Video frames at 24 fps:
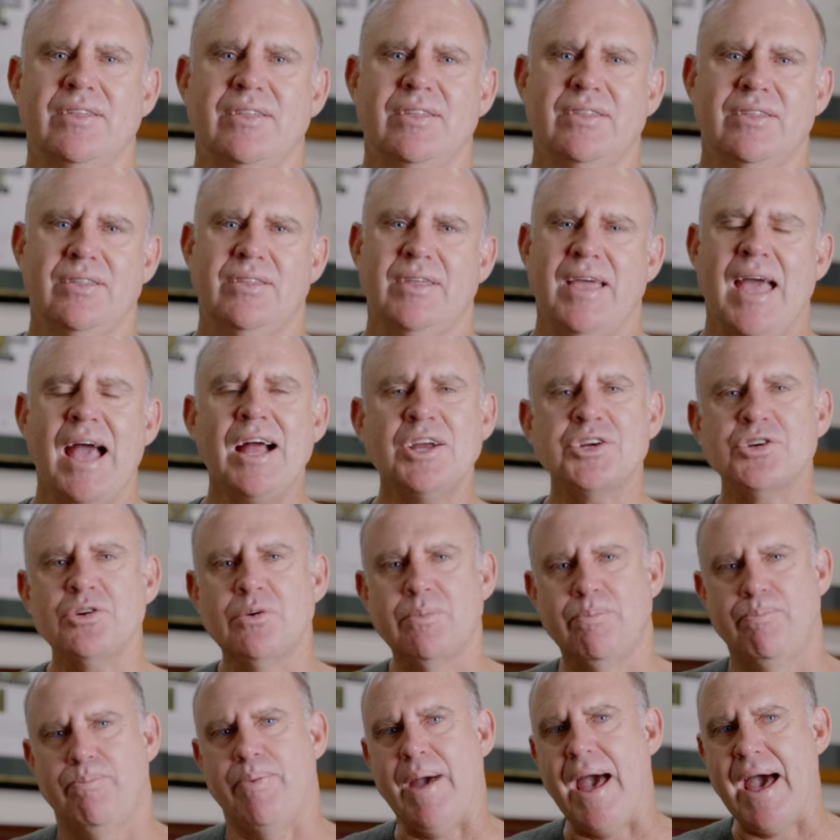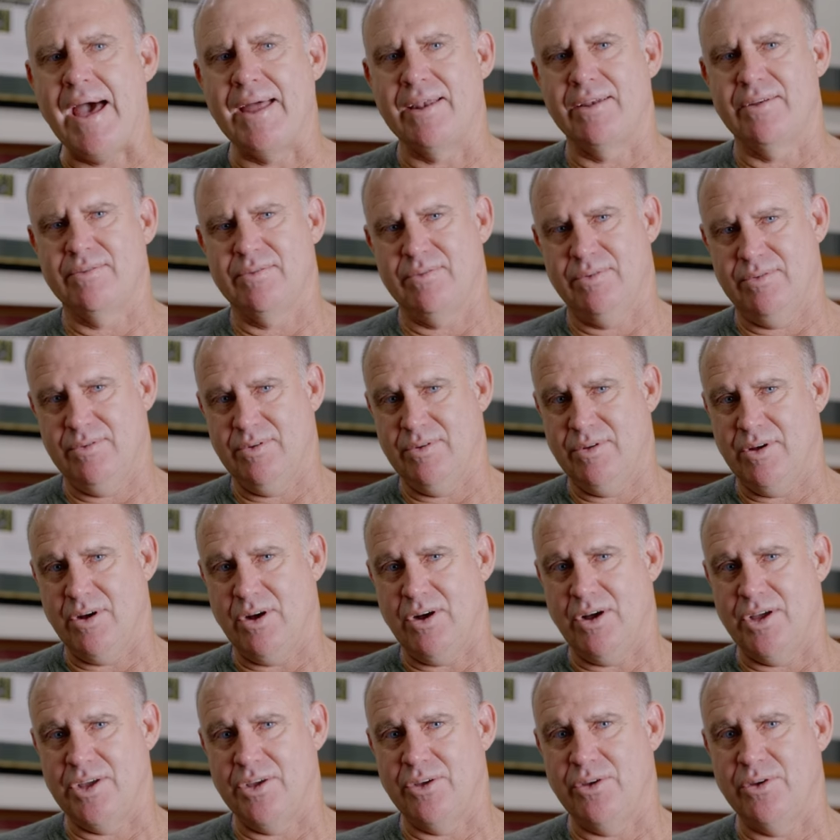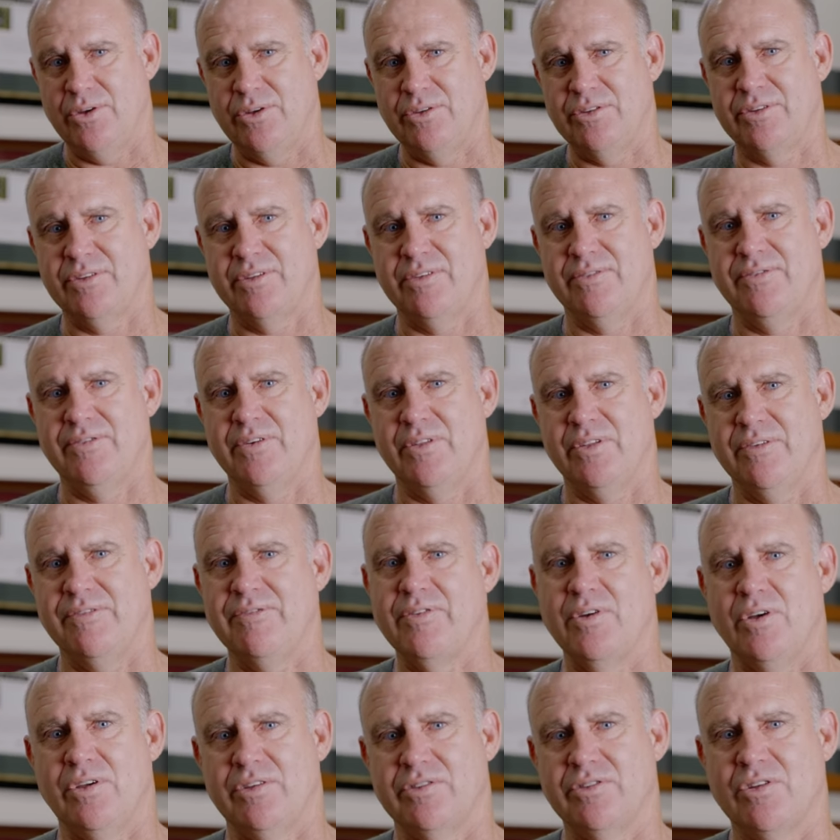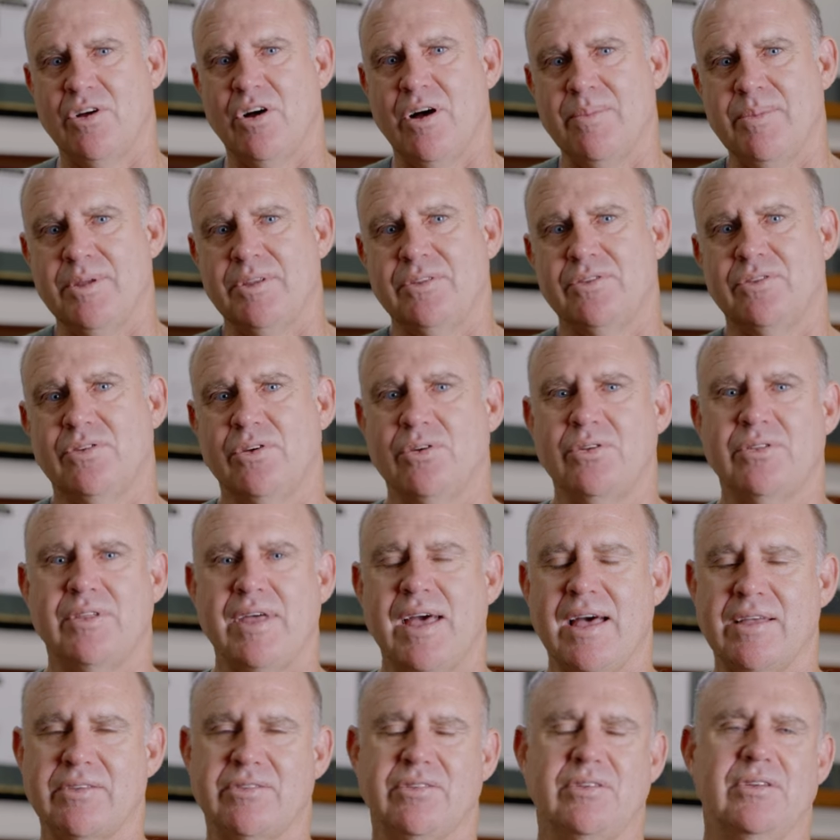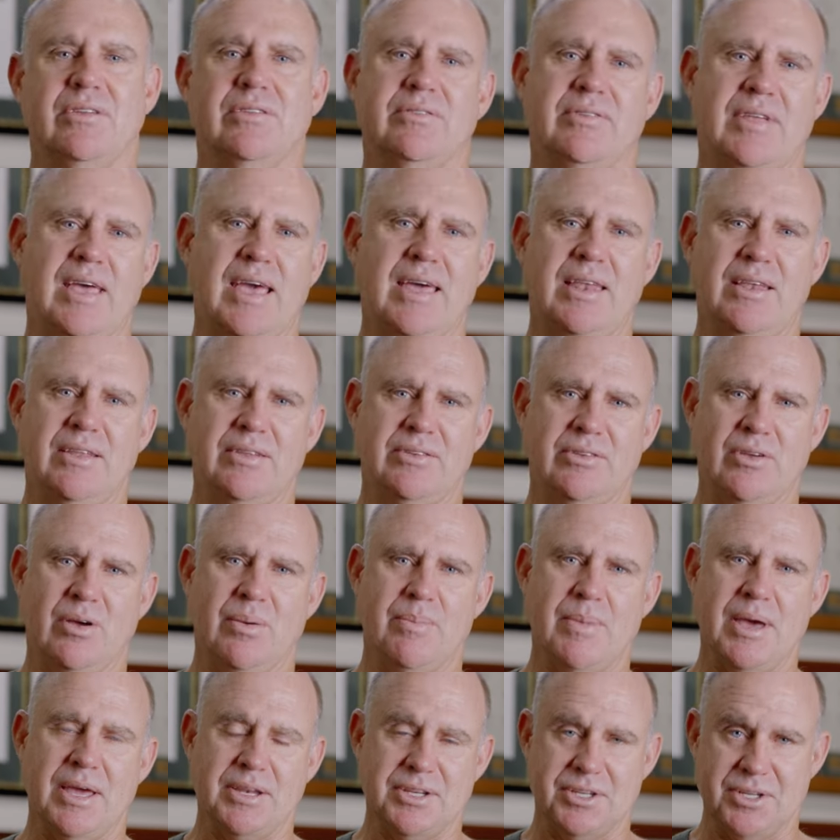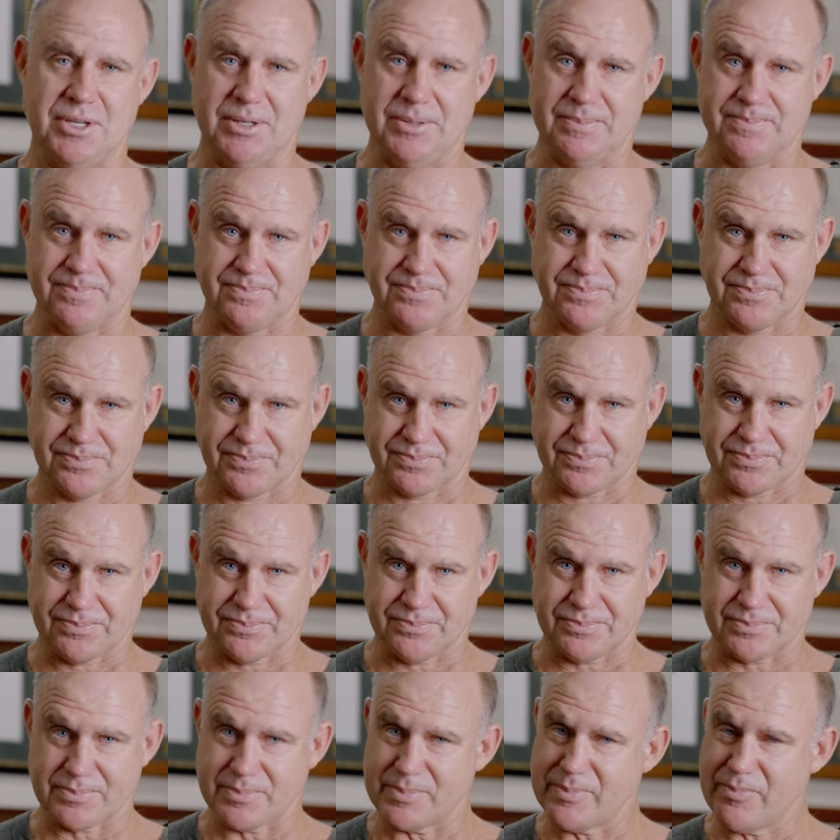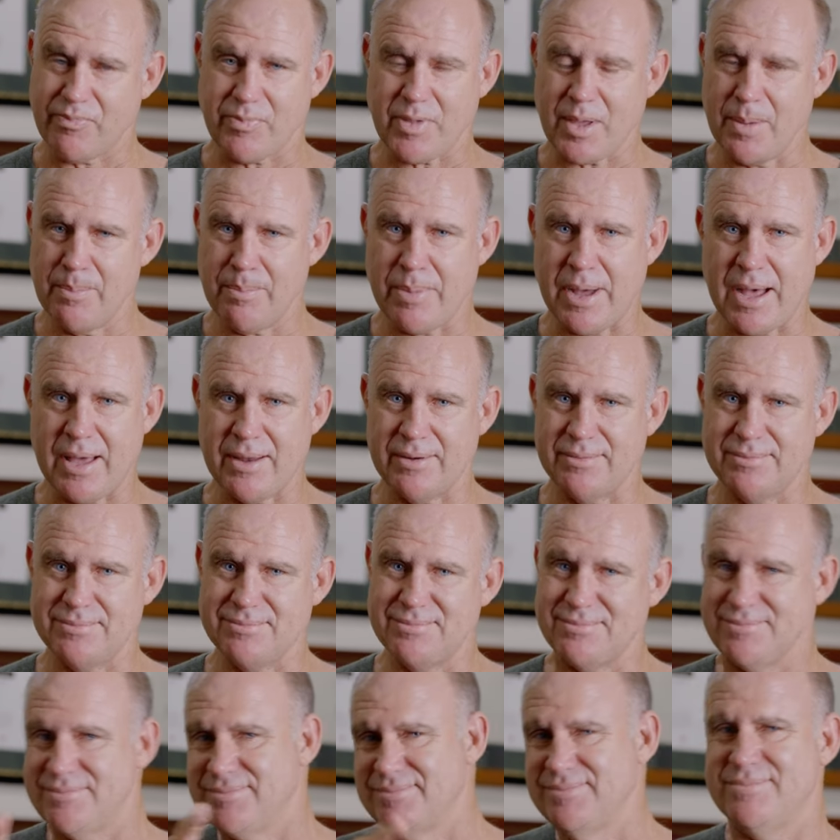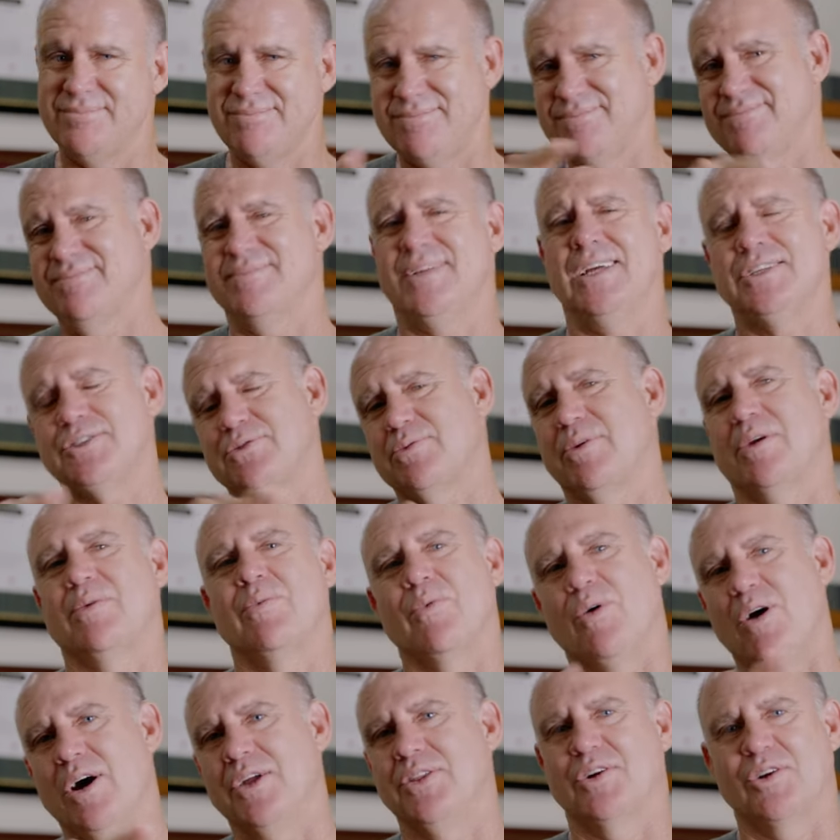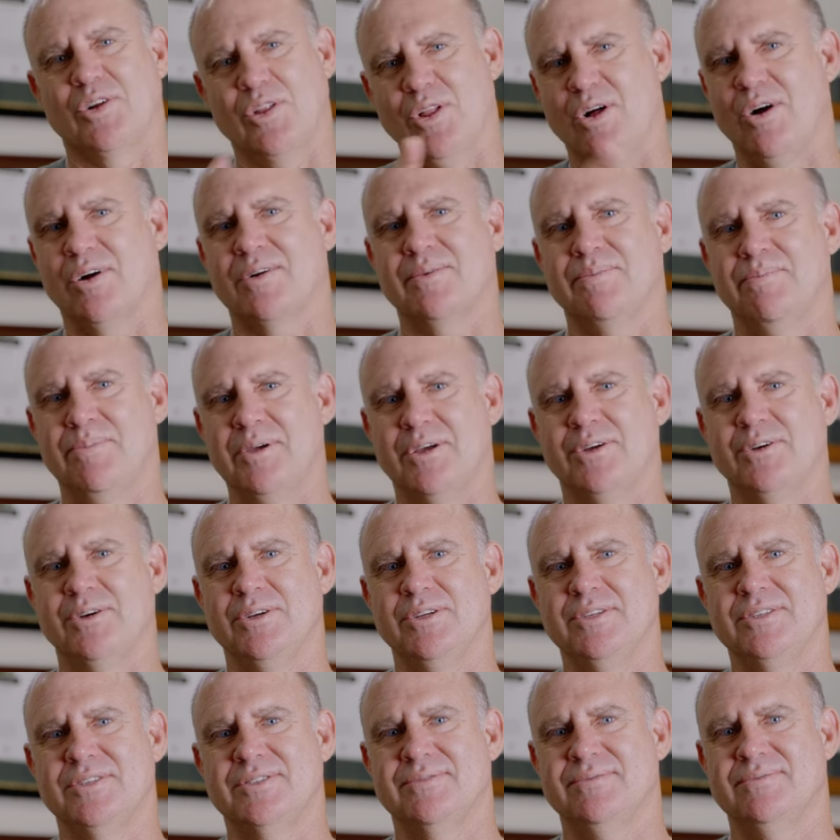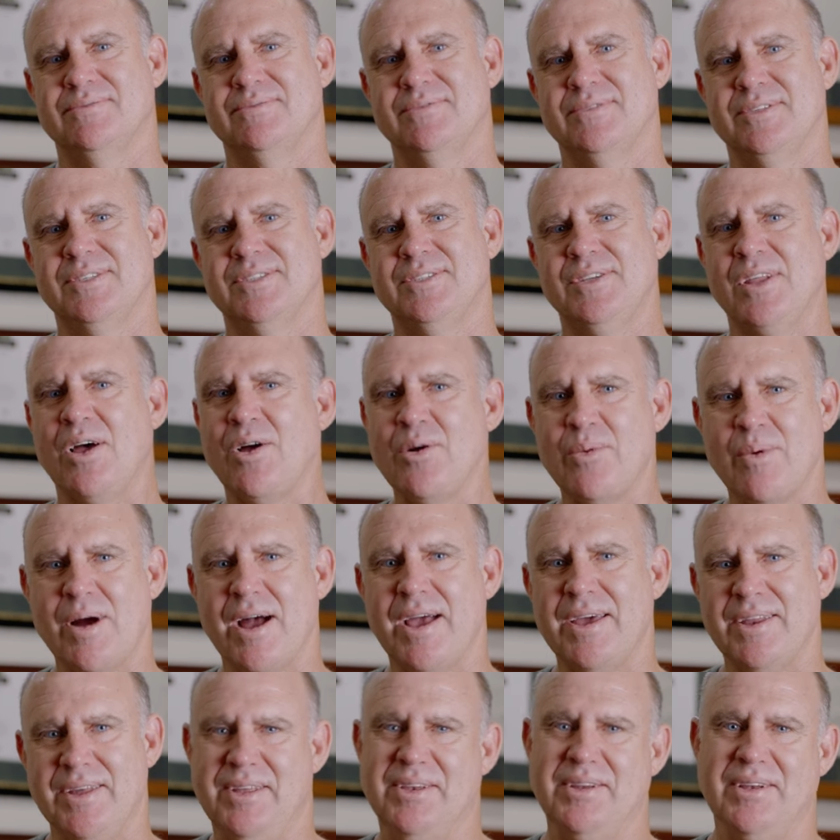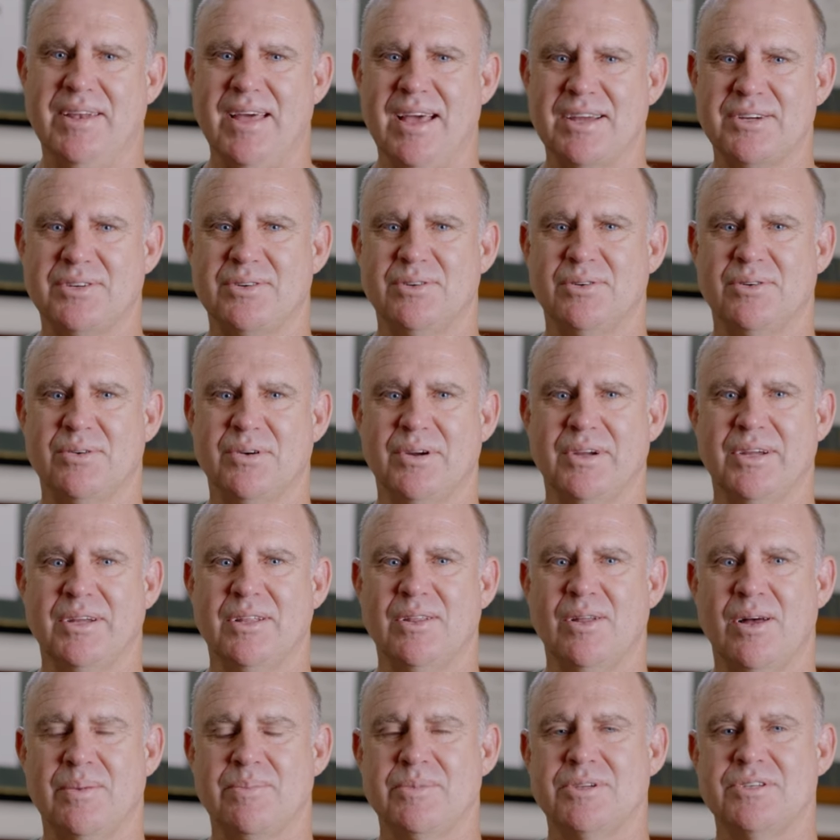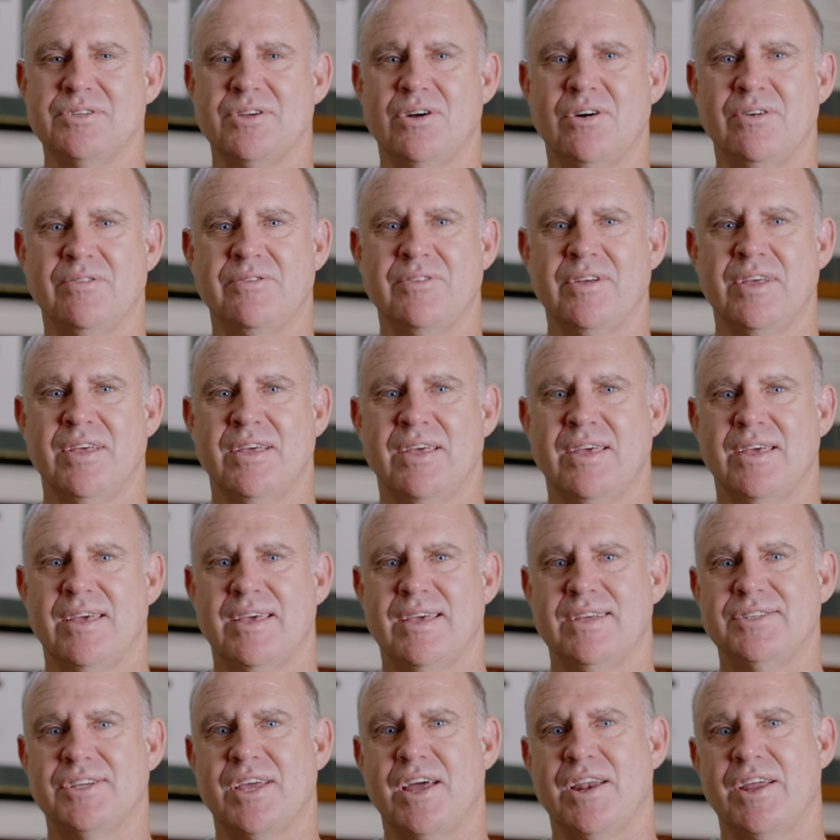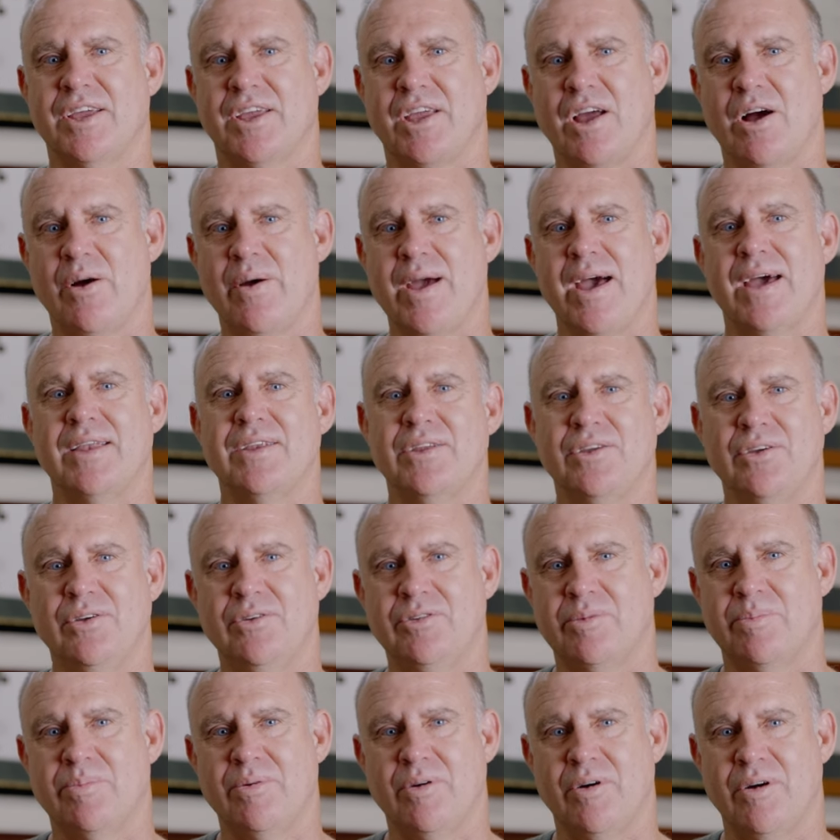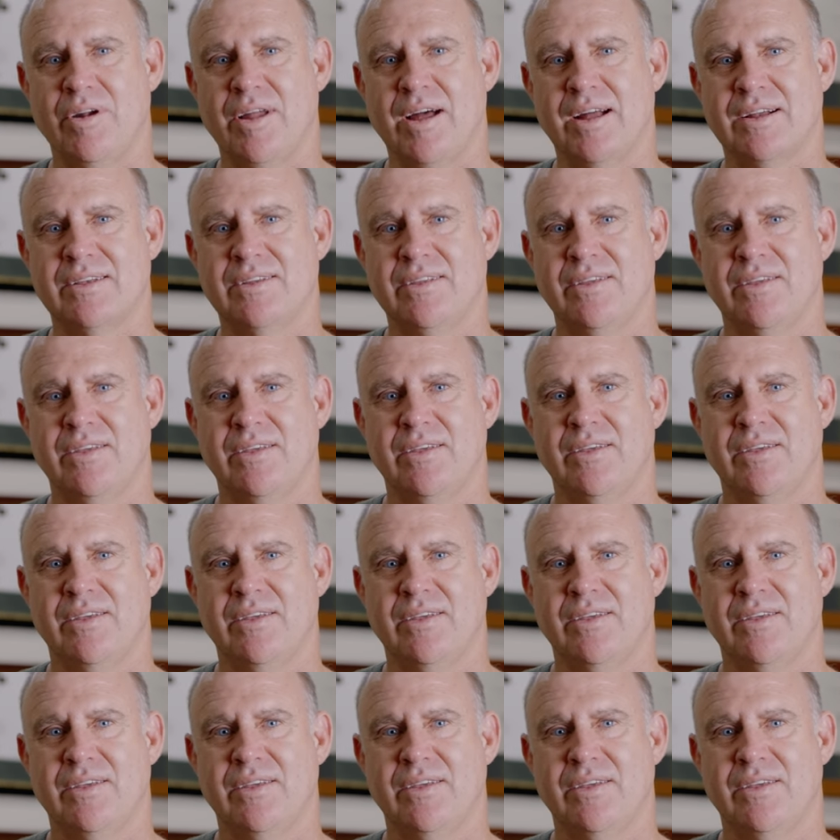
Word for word: The actual bat I used for the first time in 2010, as I mentioned, but let's rewind the clock, because there's no way an international cricketer like myself is going to go out and use a product